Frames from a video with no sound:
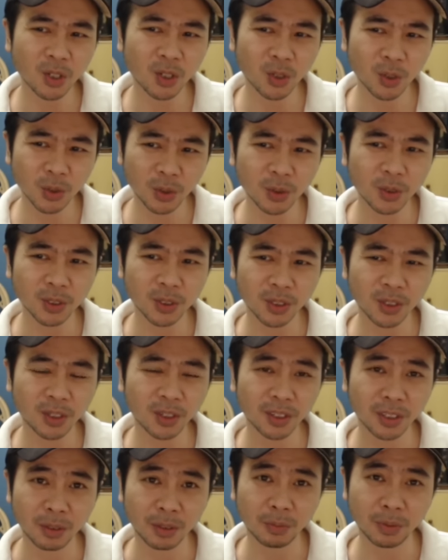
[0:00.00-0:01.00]
tools
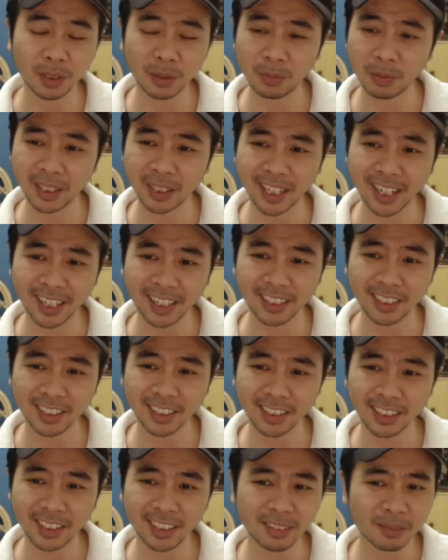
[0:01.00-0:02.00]
on her BB
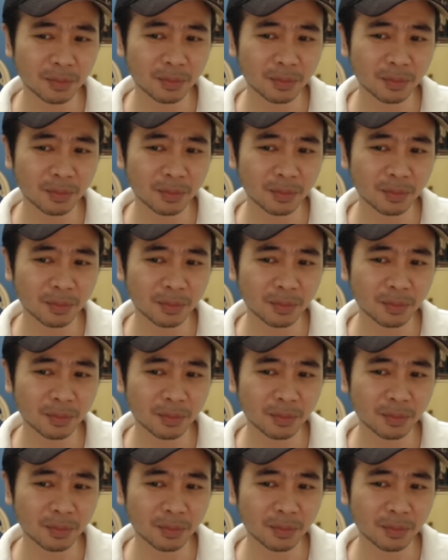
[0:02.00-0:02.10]
actually,